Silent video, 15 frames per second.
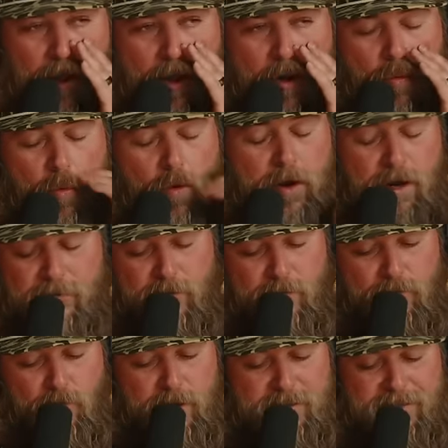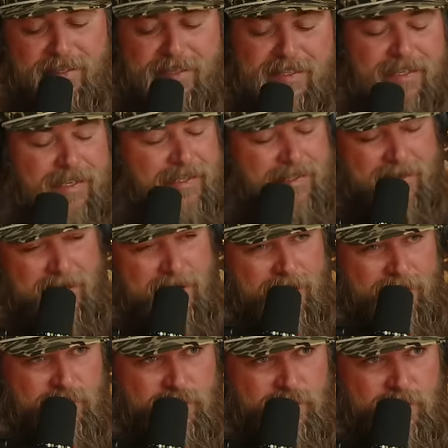One of them was the 16
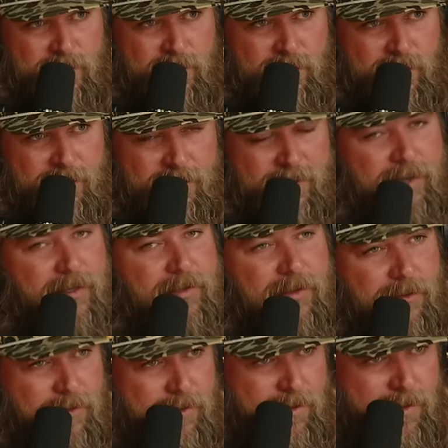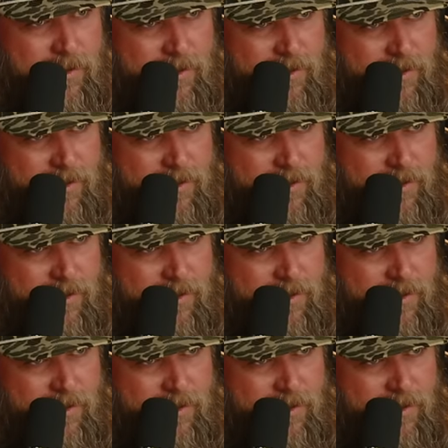inch 6 arc